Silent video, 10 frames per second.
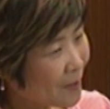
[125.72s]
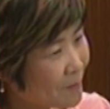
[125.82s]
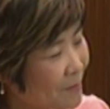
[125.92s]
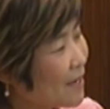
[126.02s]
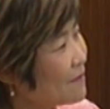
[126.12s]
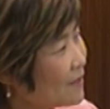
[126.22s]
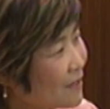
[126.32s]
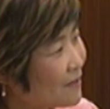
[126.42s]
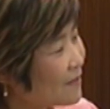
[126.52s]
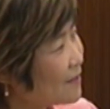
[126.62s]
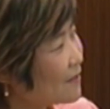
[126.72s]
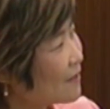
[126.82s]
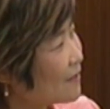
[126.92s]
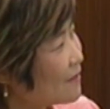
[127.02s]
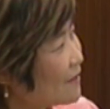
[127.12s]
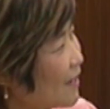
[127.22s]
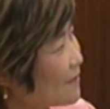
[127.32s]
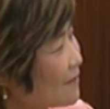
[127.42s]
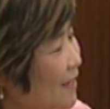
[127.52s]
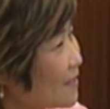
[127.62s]
But I think that
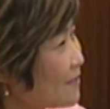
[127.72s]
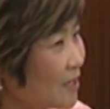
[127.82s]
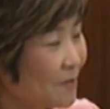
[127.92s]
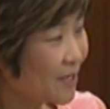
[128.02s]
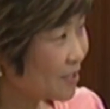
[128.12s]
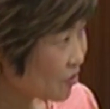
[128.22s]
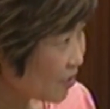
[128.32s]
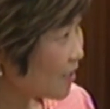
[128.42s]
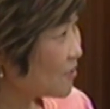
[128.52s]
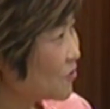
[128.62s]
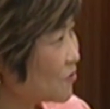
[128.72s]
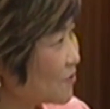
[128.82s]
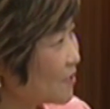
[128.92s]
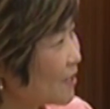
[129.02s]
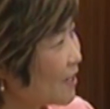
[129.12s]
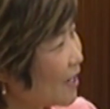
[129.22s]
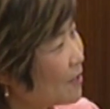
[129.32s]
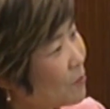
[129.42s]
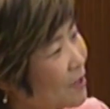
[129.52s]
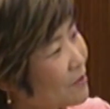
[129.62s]
the landscape has changed,
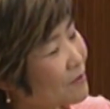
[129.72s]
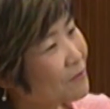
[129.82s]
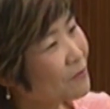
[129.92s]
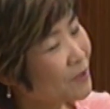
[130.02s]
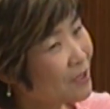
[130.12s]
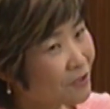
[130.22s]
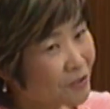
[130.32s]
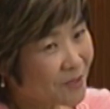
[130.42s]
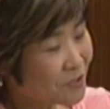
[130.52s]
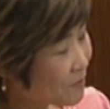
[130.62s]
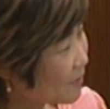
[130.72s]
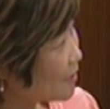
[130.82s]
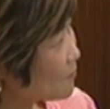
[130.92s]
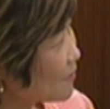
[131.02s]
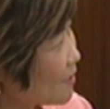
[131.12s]
and what we are going to be doing with